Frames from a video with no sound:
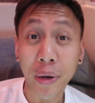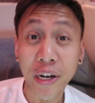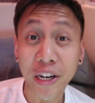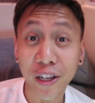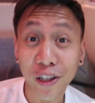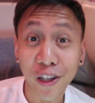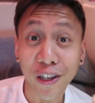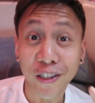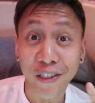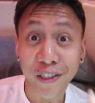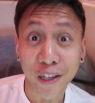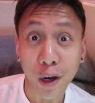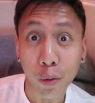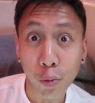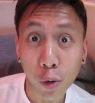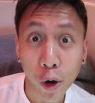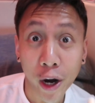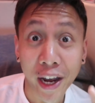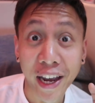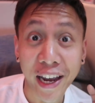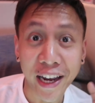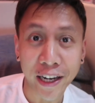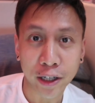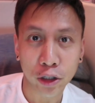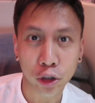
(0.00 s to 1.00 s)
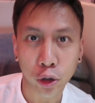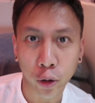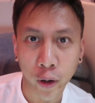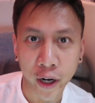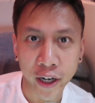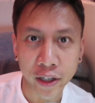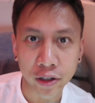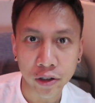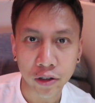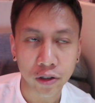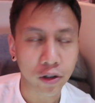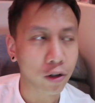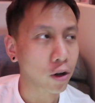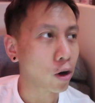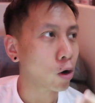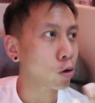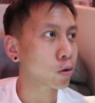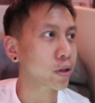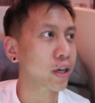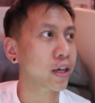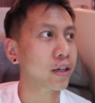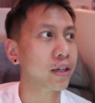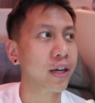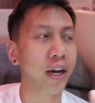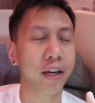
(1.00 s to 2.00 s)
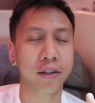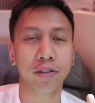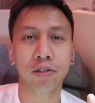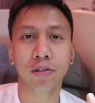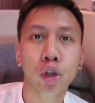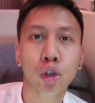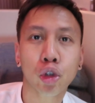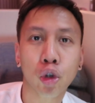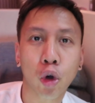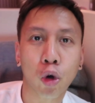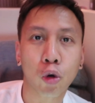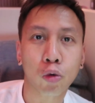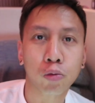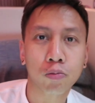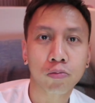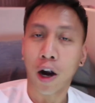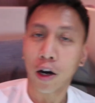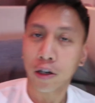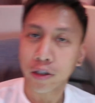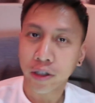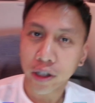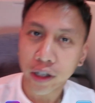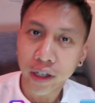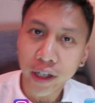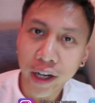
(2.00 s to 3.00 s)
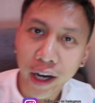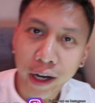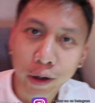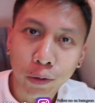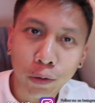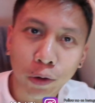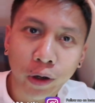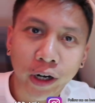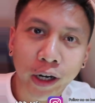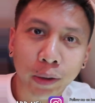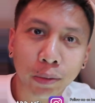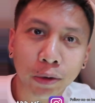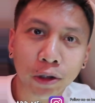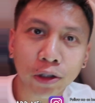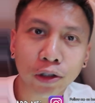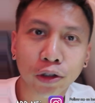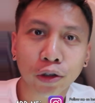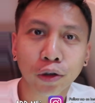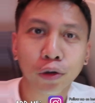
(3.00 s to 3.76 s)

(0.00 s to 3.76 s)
Manila subway and trains. Okay guys, so RJ and I were able